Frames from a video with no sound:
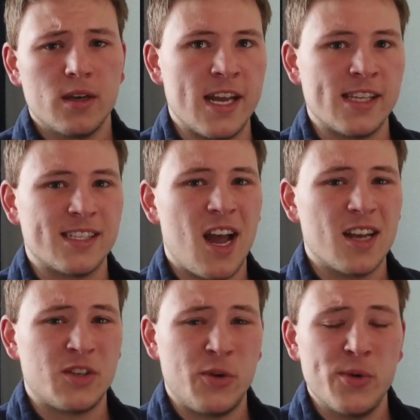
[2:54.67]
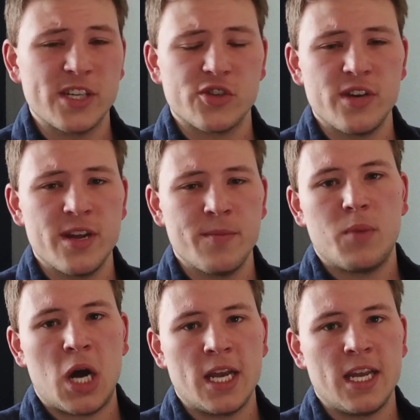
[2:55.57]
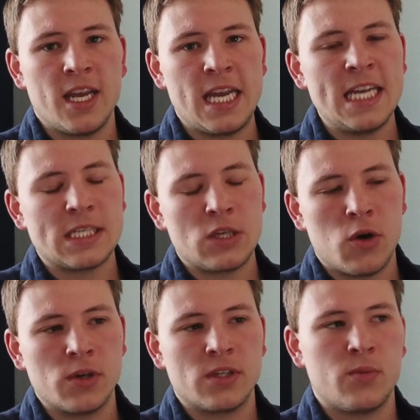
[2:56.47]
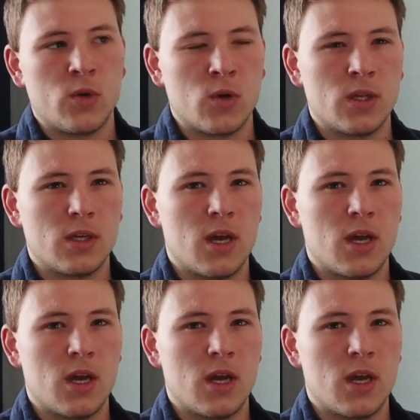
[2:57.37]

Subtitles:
It's not too extreme, but it is noticeable.